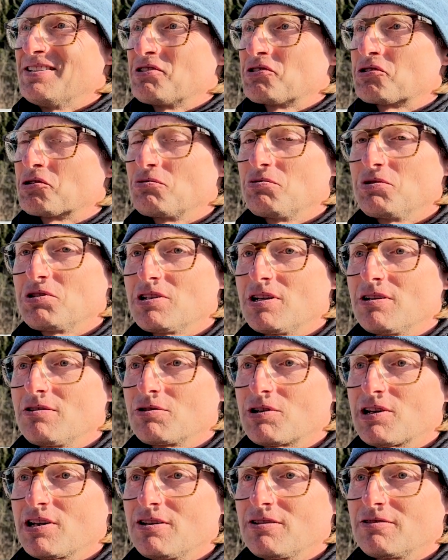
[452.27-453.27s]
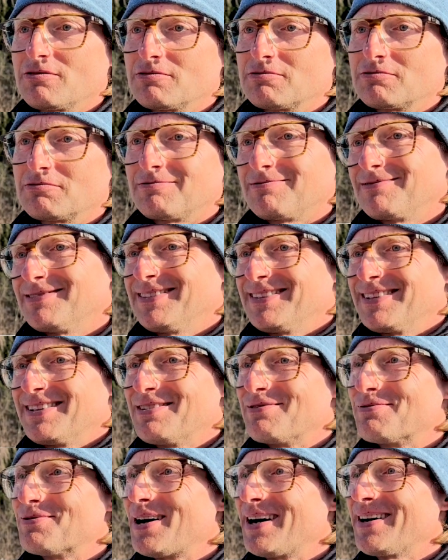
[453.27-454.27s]
So we said, okay,
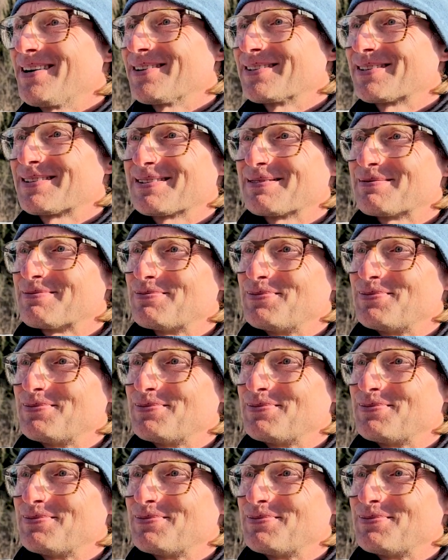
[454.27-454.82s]
why not?